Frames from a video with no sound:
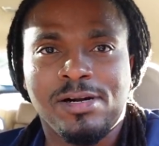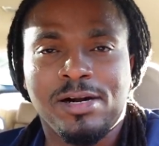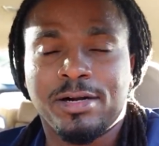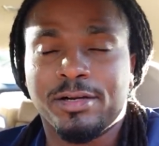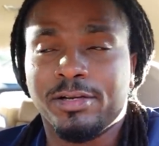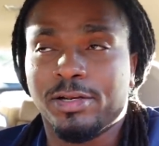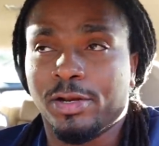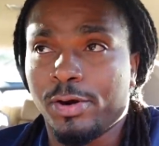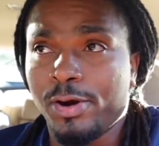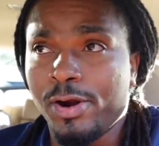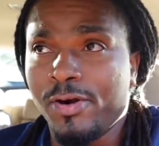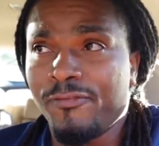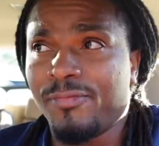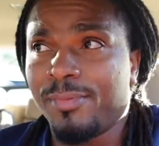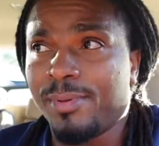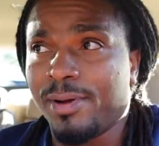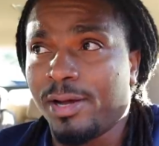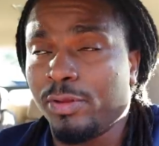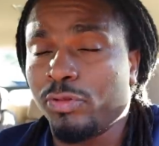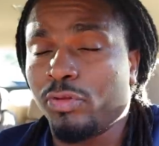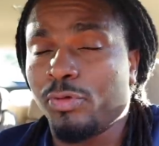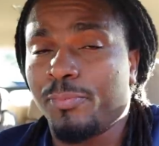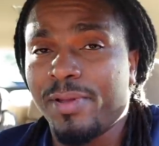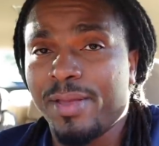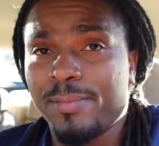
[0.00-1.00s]
Learn from
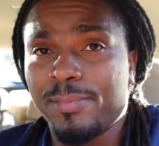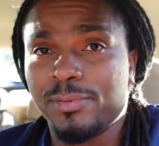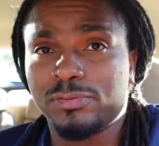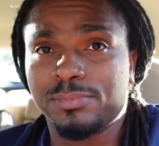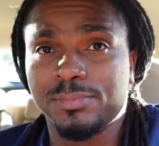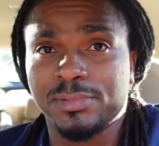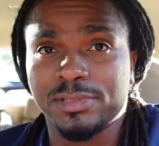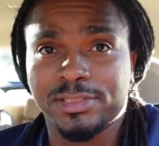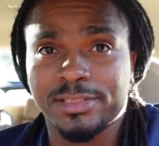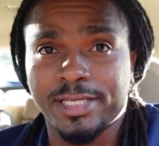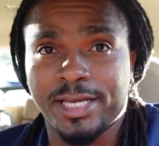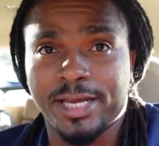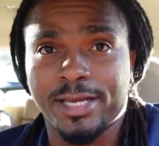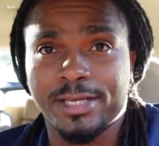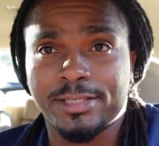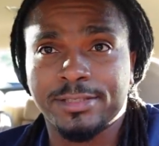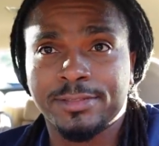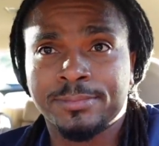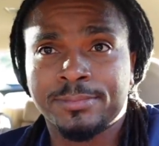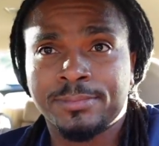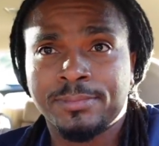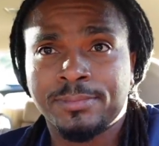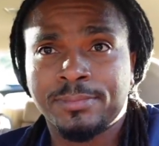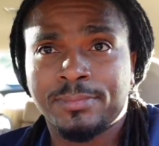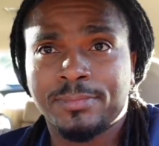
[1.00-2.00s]
other people's
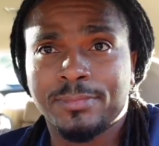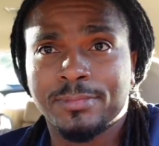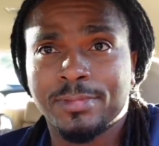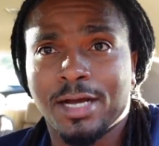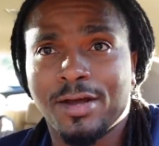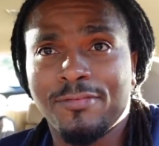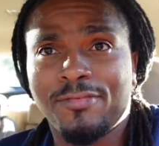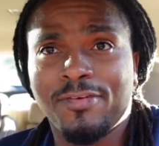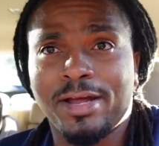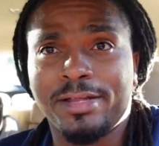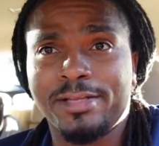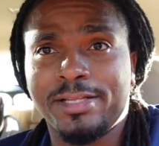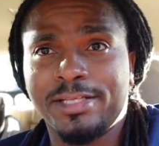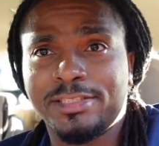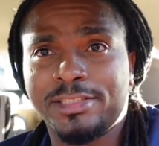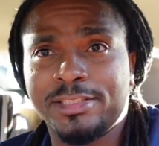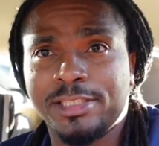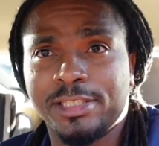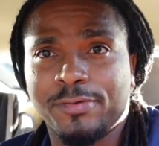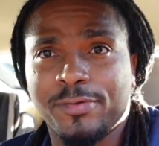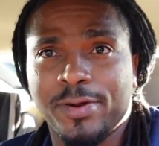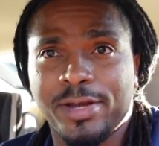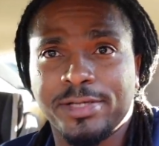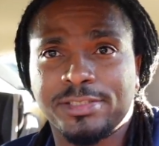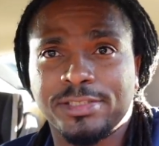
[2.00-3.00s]
mistakes. I feel like this
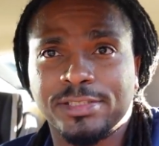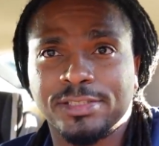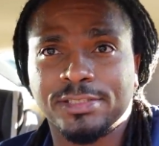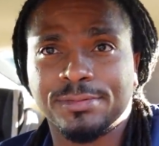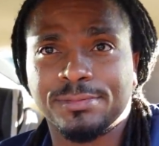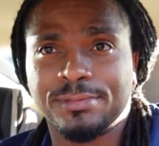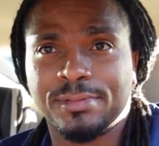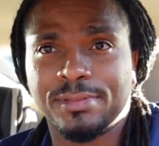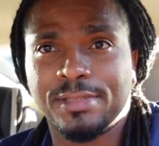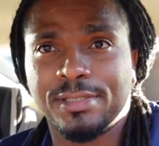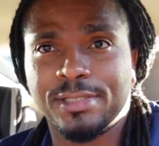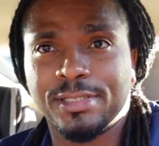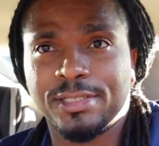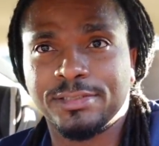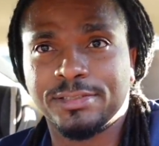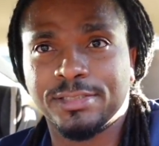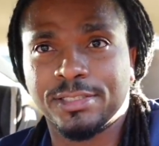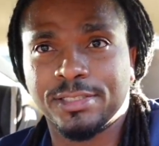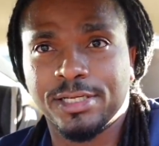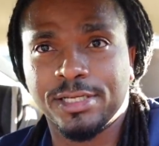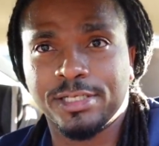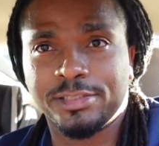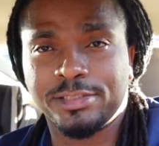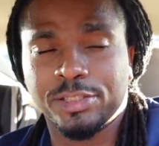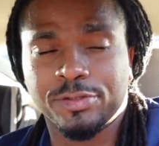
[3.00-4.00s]
generation is, is a
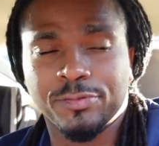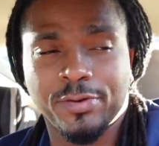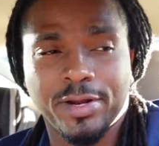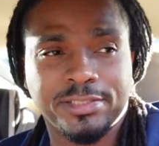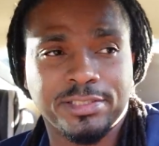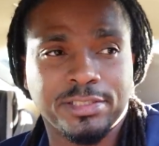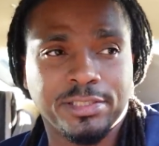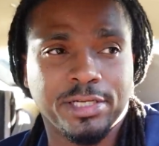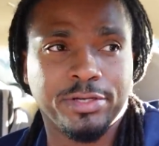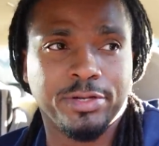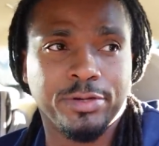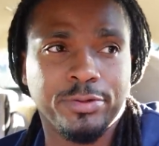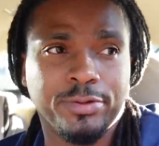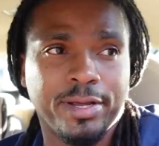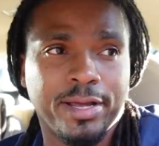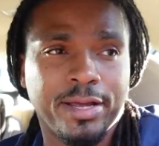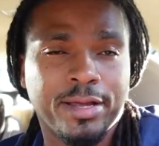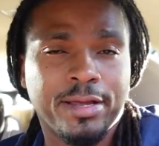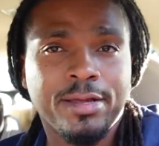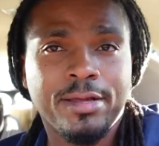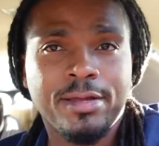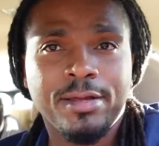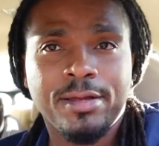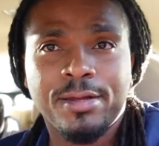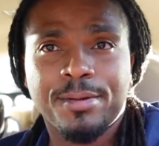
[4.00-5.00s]
good generation to do
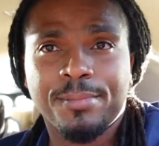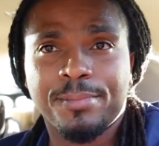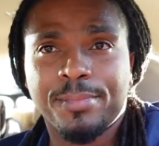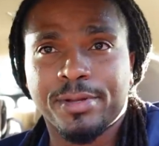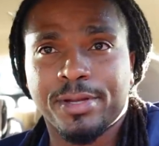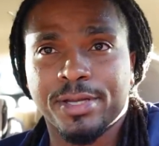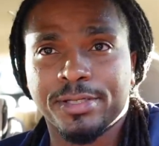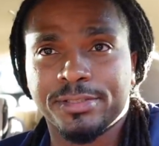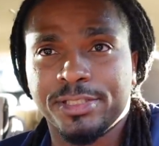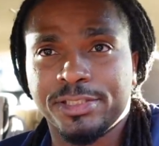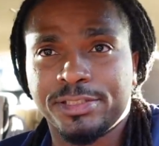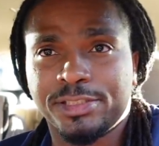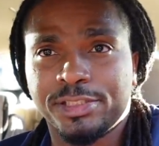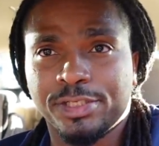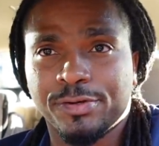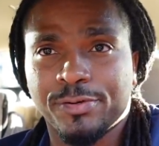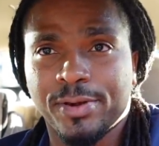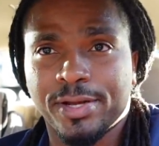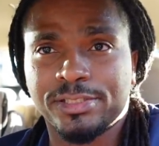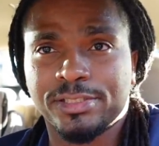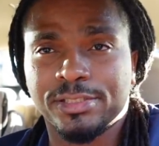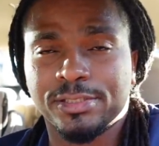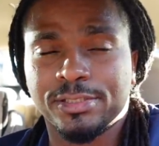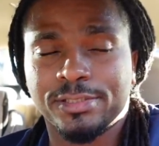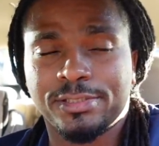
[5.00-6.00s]
that, because this
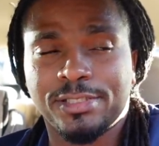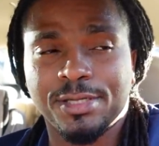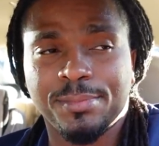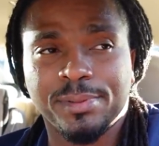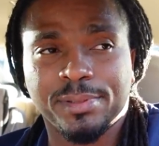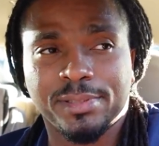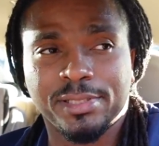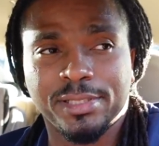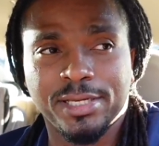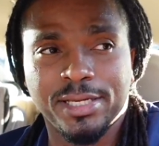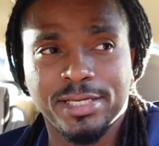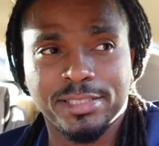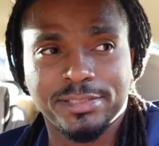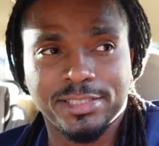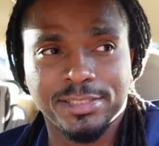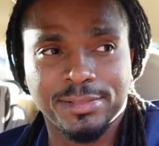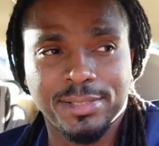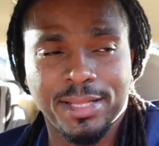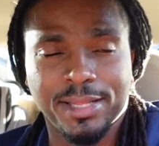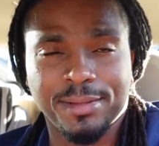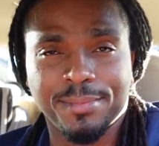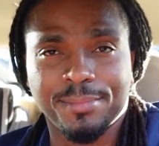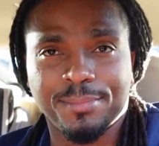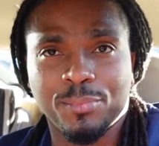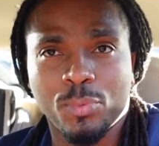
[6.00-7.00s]
generation, typically, it seems
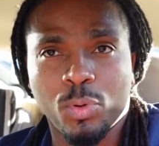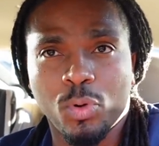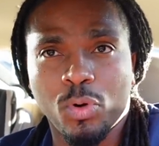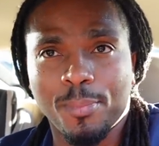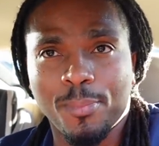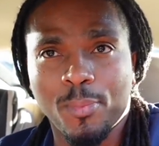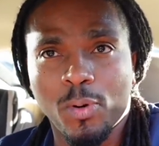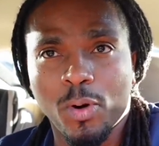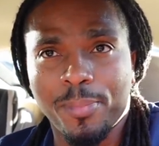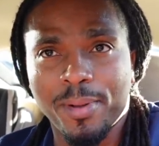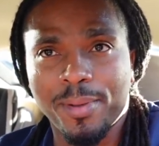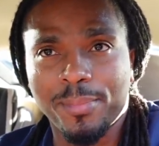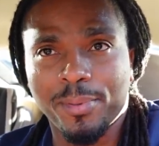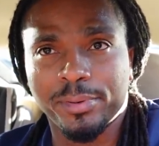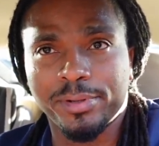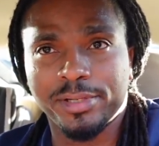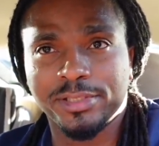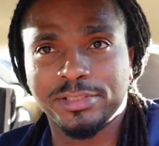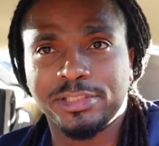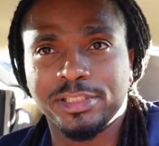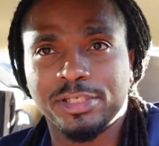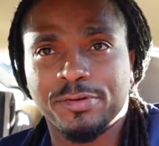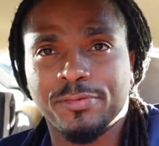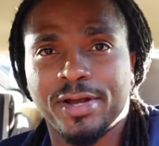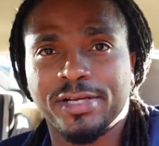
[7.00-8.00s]
like more and more people in
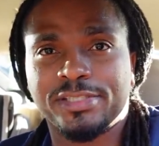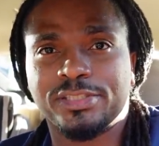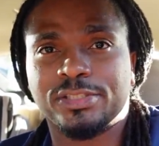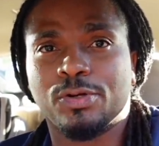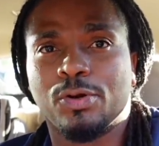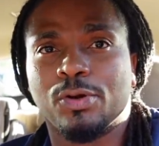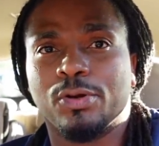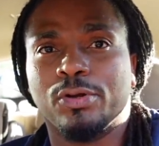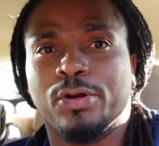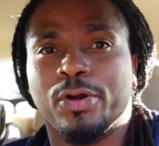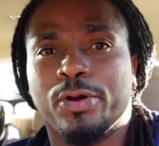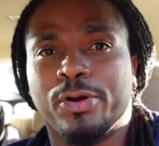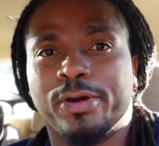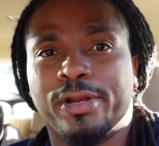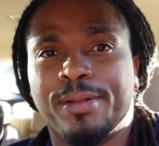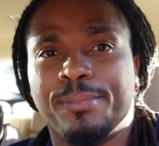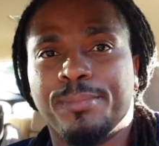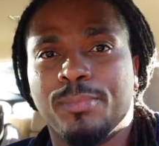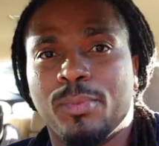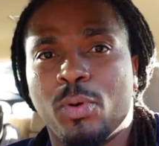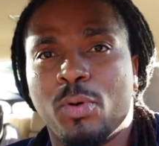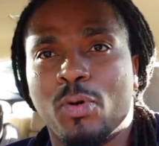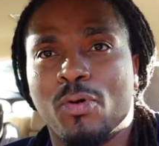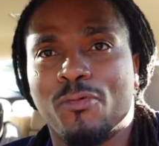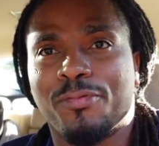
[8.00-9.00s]
this generation are learning
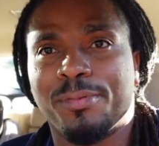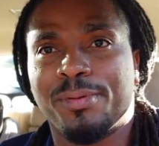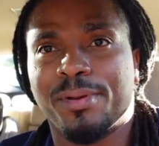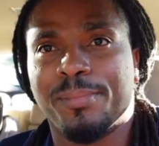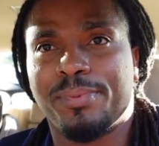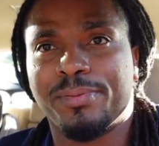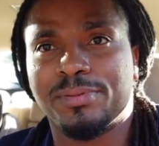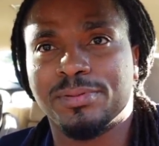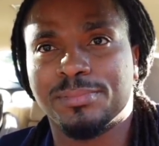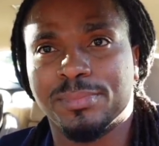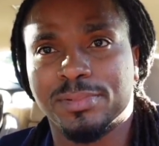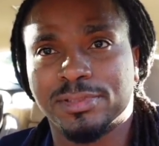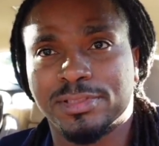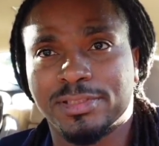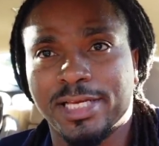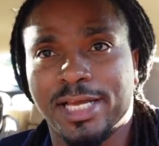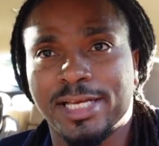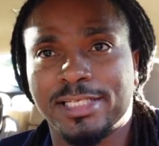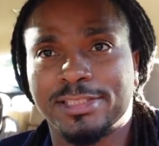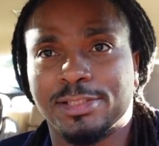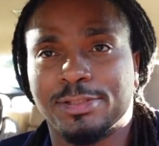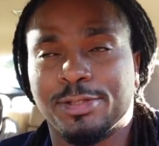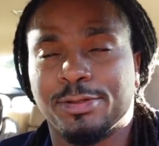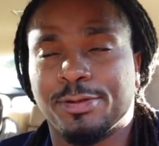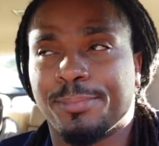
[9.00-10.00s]
more from the
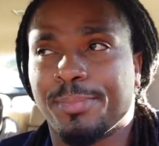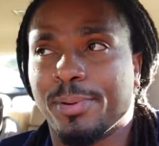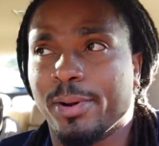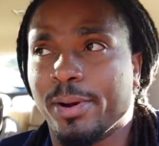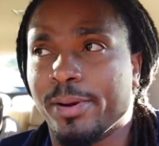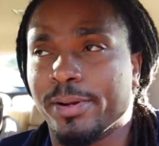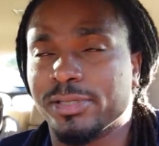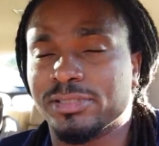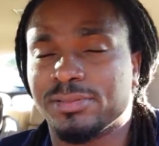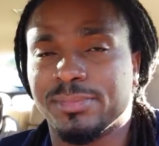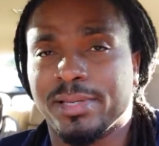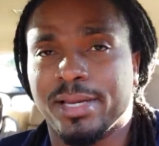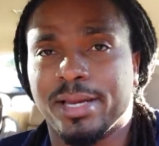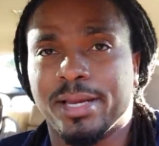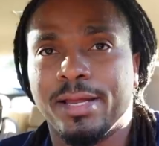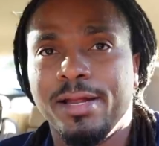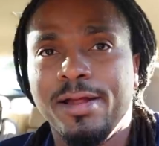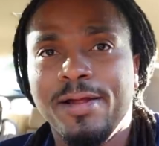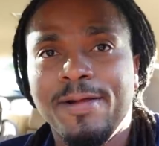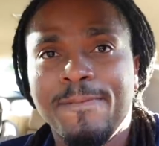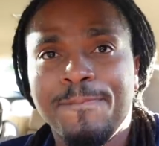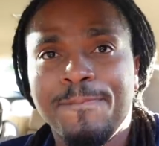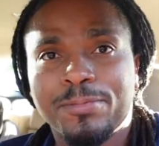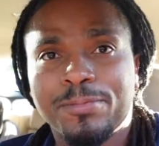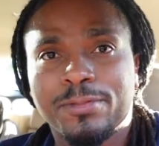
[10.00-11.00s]
mistakes that their parents made,
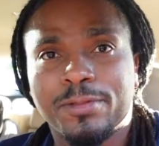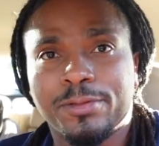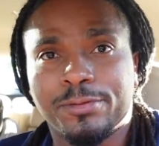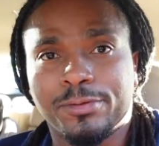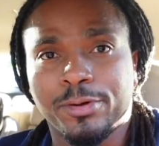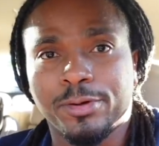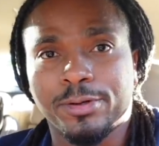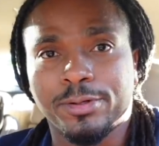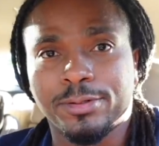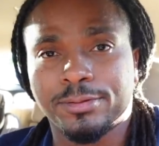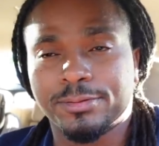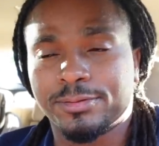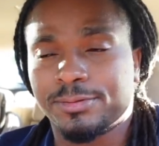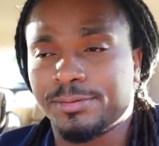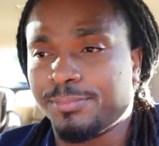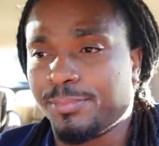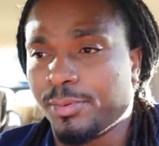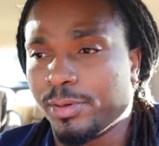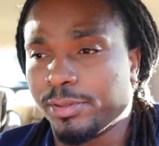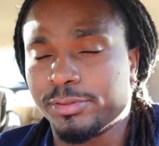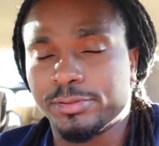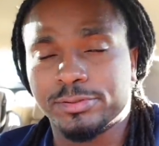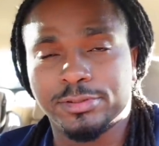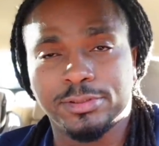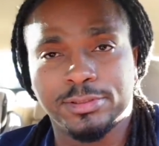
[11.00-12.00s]
their
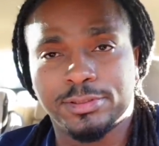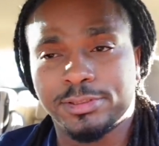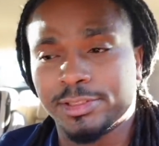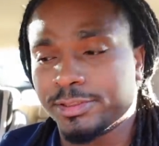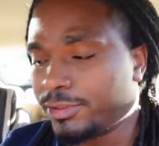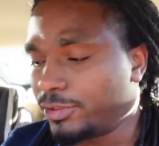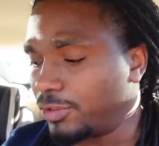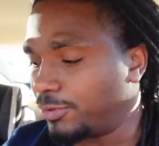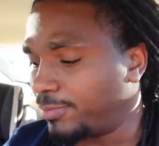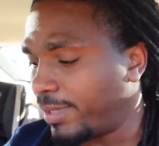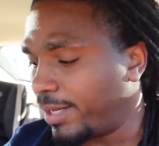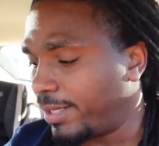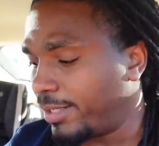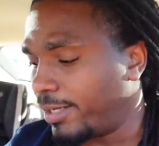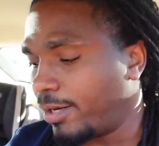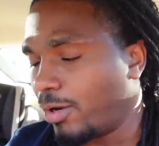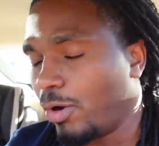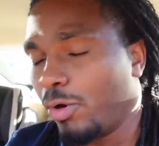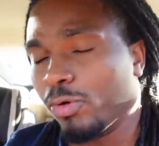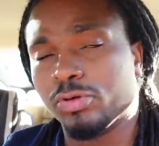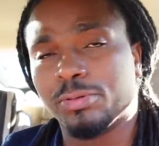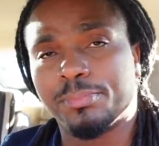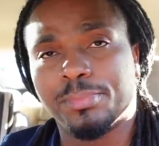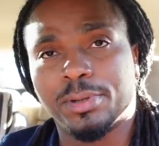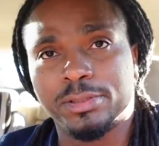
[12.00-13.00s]
brothers and sisters made, their
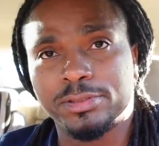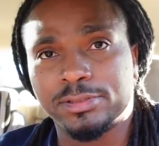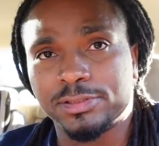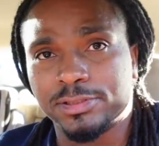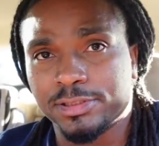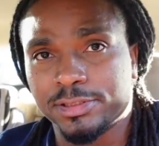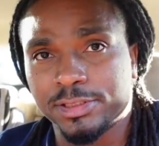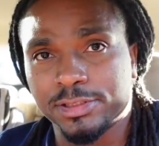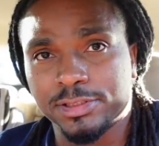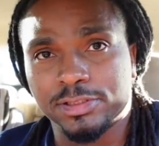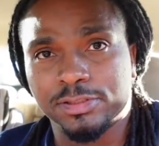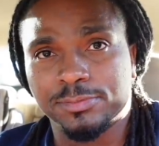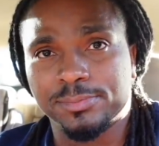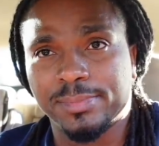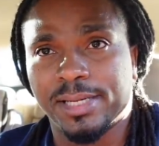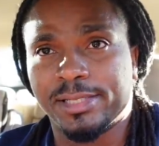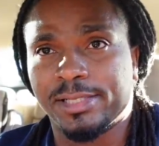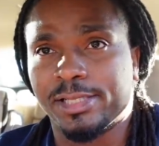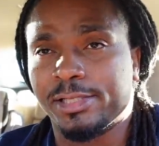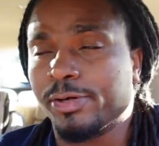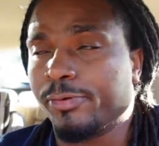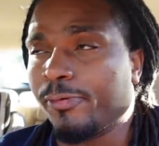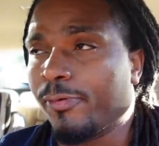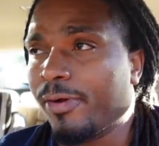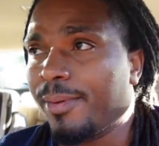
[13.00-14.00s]
older brothers and sisters made,
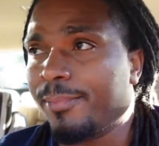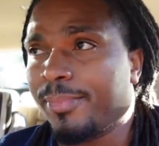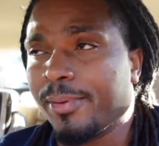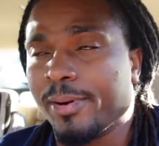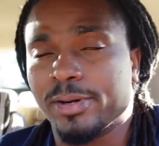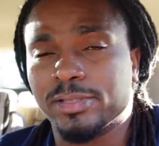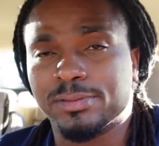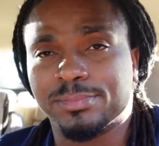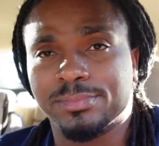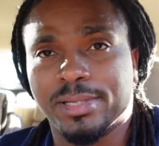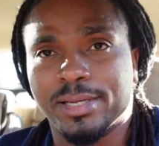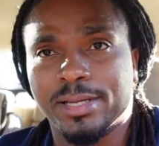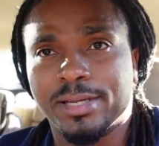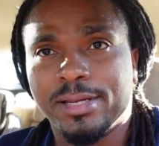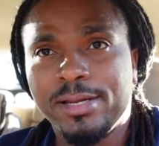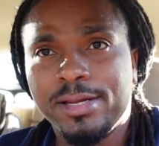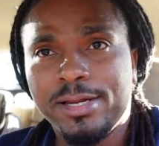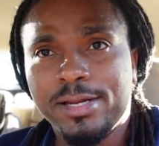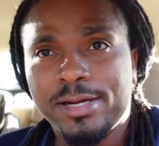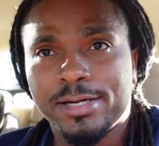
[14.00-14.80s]
that their grandparents made.